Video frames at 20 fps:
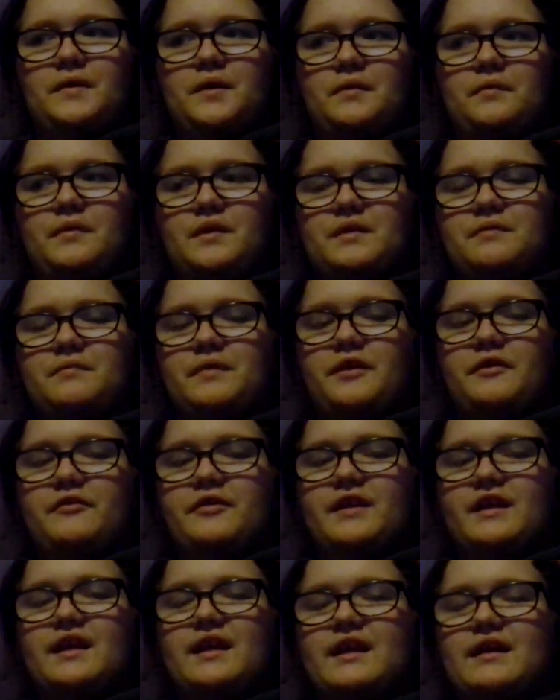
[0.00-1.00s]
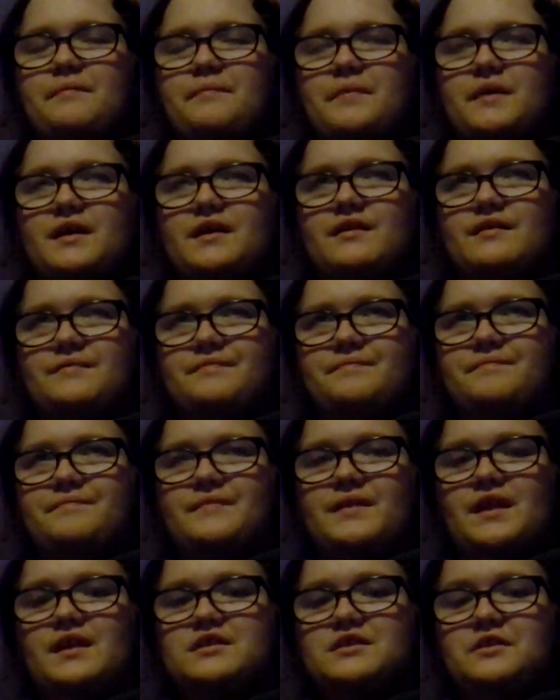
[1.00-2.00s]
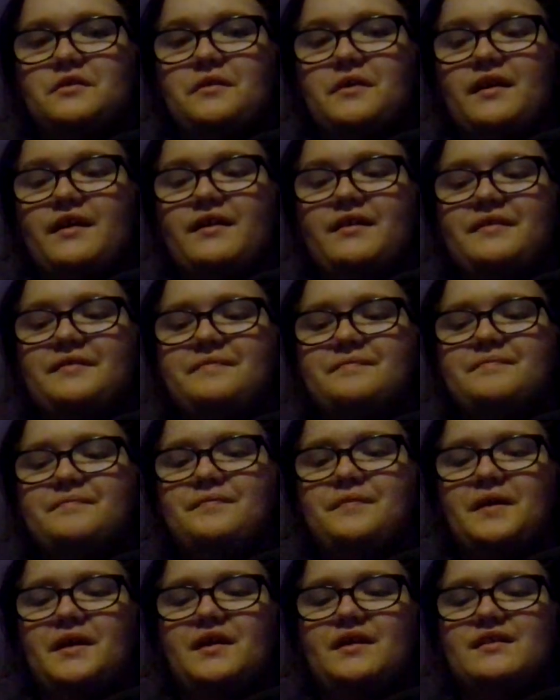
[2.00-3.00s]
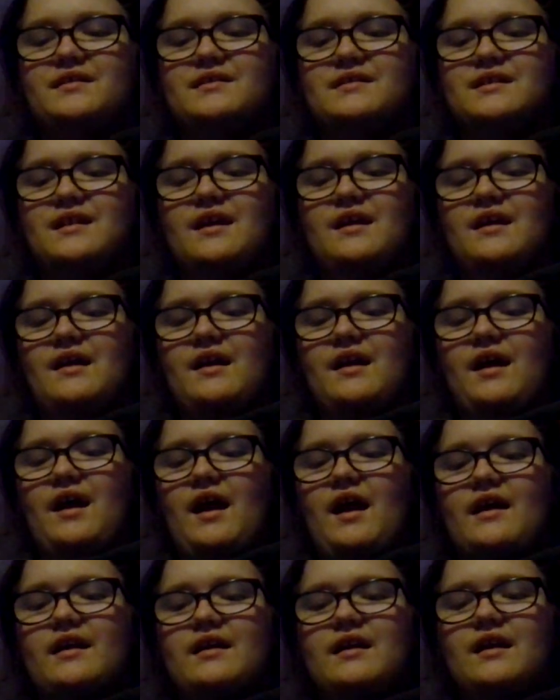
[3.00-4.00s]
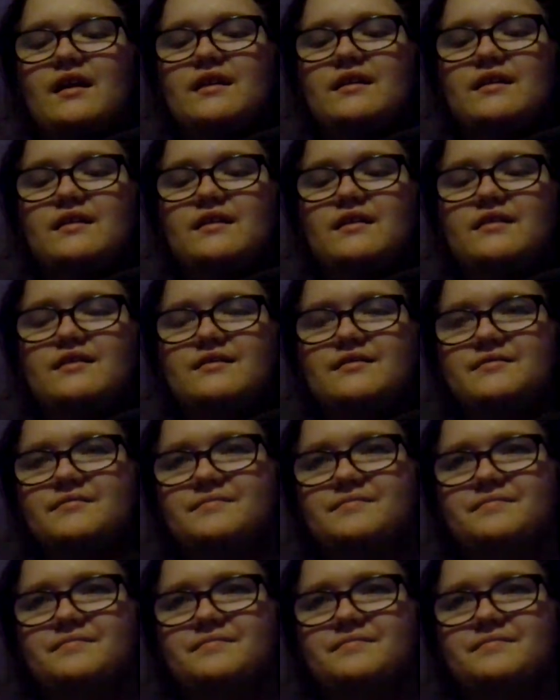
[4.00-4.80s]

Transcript: with me reading it, but... It's okay, because I kind of,